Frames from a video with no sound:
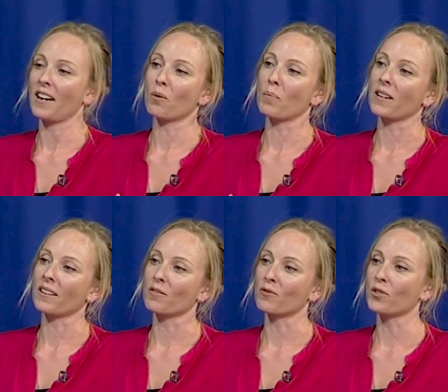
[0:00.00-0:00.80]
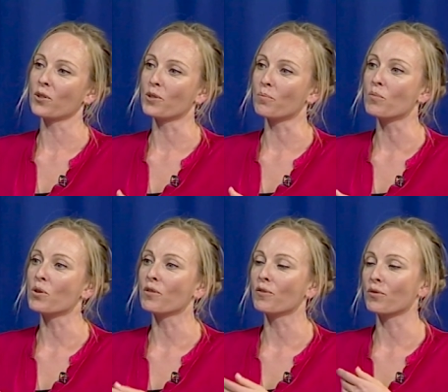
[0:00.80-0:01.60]
for helping food
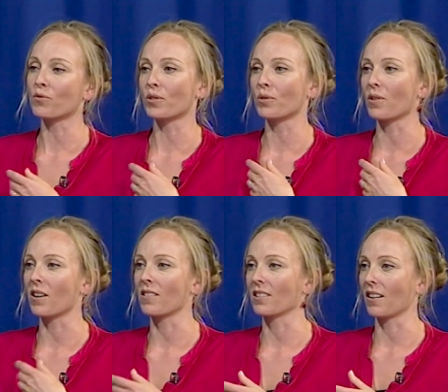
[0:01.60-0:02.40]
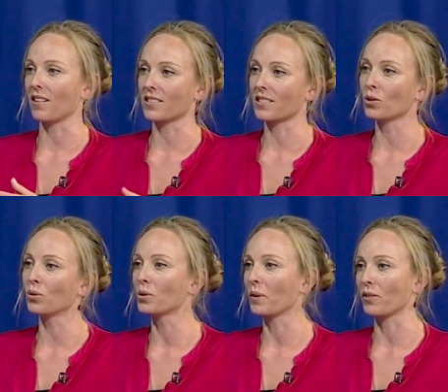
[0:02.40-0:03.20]
move through our gut,
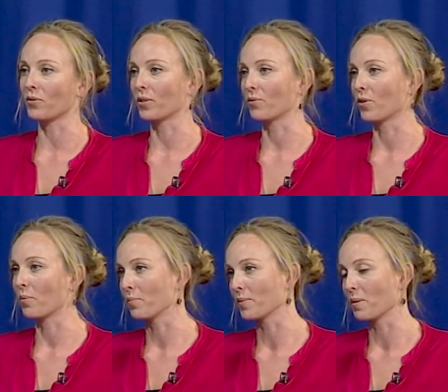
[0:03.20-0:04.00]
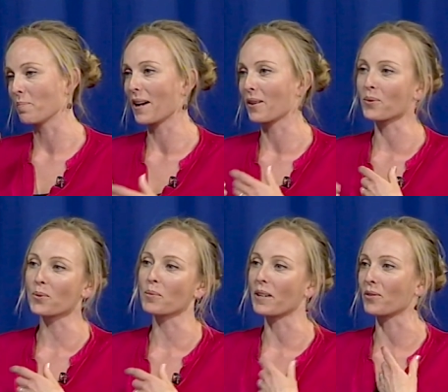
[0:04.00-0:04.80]
all the way through, from the mouth
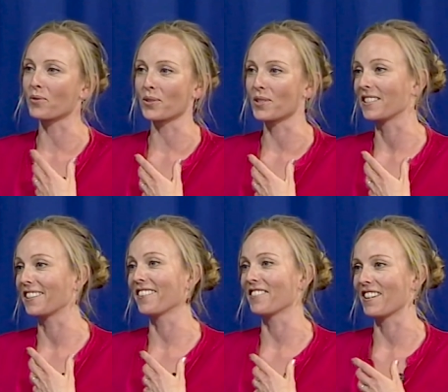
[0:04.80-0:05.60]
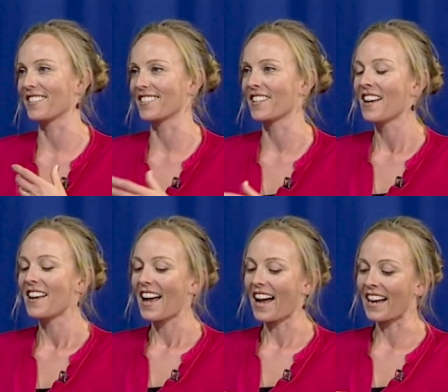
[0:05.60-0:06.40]
all the way through to the other end.
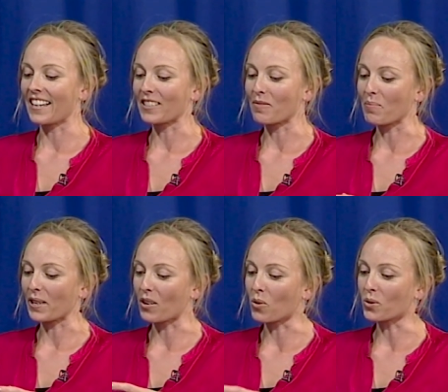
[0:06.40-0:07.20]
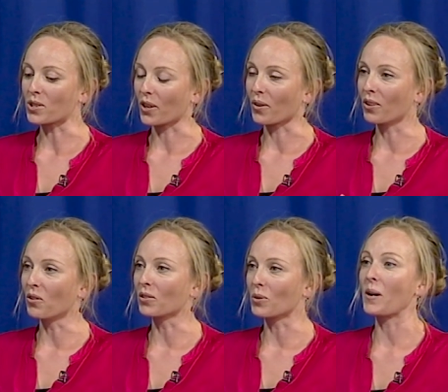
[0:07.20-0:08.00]
And But it also,
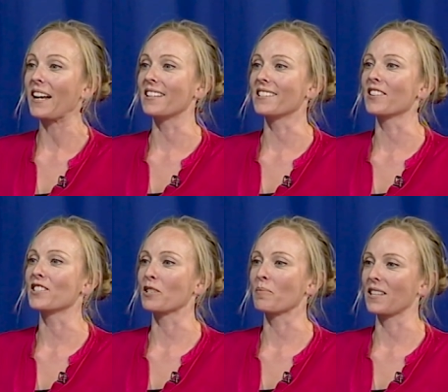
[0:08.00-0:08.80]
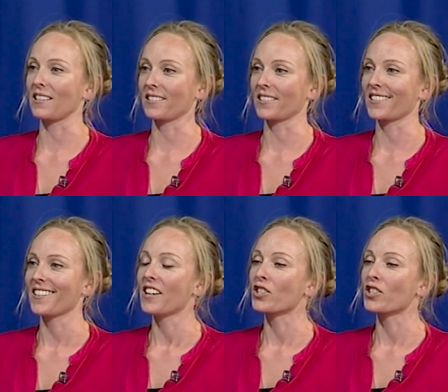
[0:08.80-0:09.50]
along the way, does some things.